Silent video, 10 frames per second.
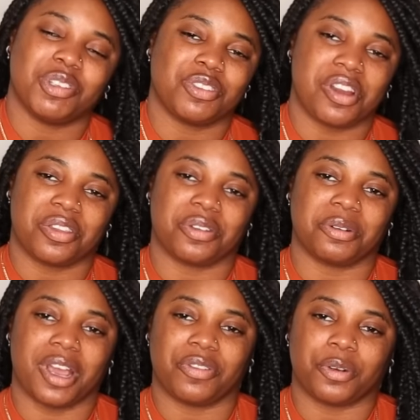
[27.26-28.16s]
been trying to
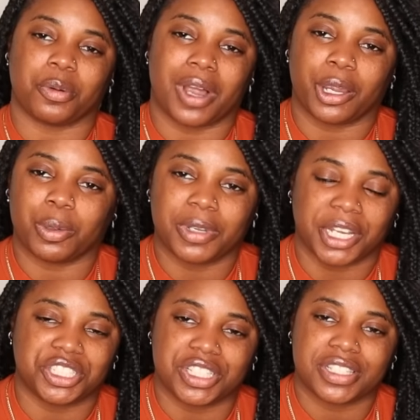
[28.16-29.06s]
throw it out for a while, but
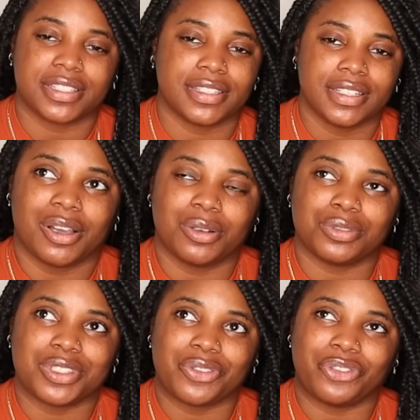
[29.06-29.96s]
I just
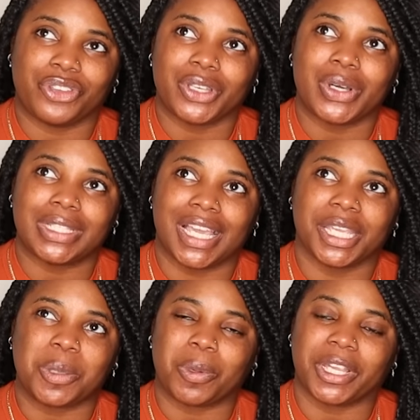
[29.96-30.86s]
don't feel
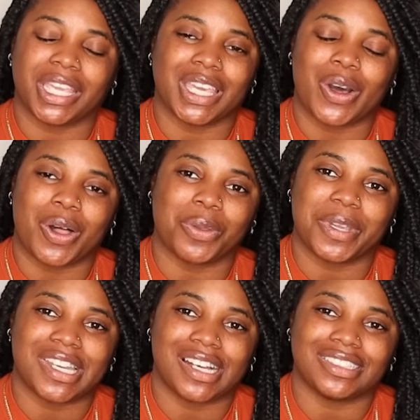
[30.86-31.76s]
like bringing it all the
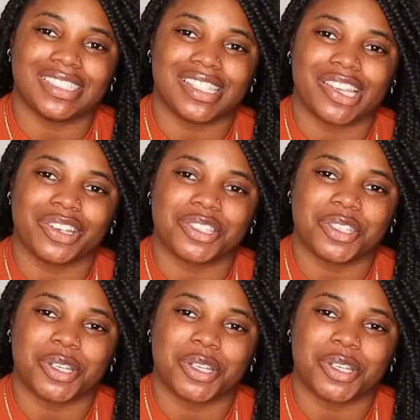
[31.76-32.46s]
way down the stairs.